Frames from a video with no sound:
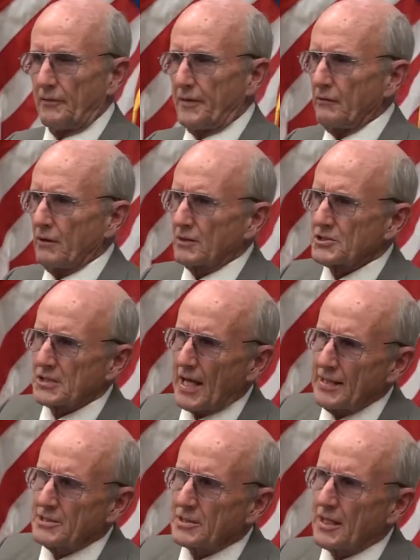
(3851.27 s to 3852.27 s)
There are
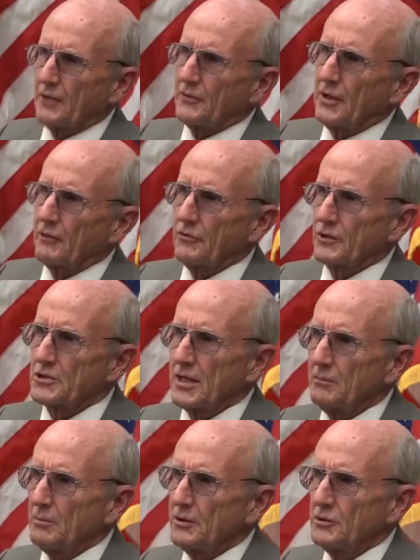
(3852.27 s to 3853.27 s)
sites out there, for
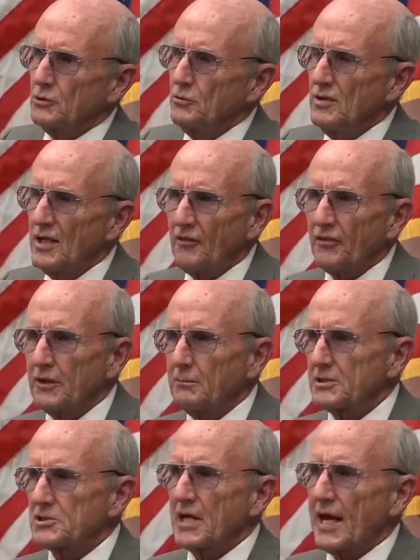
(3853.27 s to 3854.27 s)
example, that do nothing
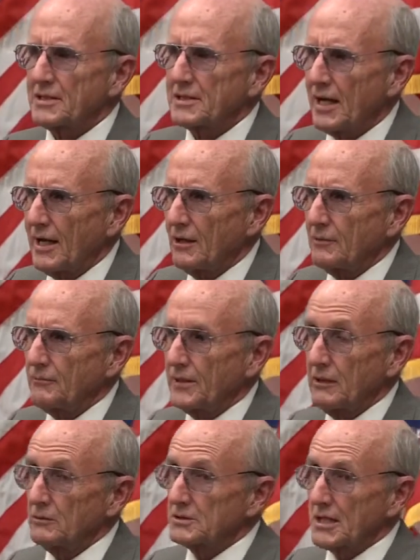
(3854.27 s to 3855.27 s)
but satire.
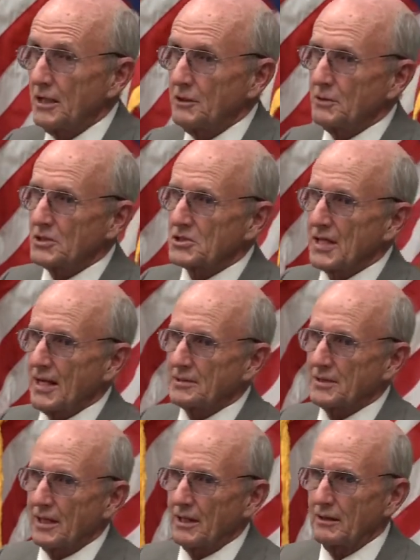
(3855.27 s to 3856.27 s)
They don't tell you it's
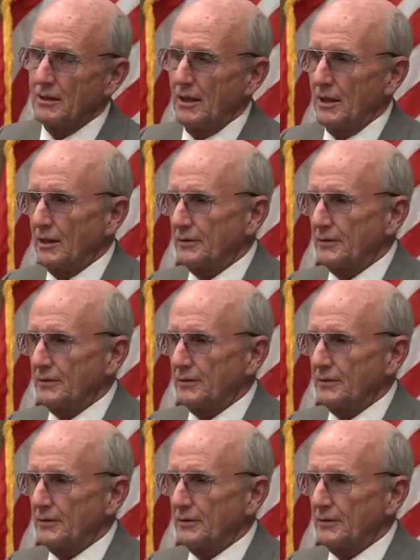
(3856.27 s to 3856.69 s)
satire.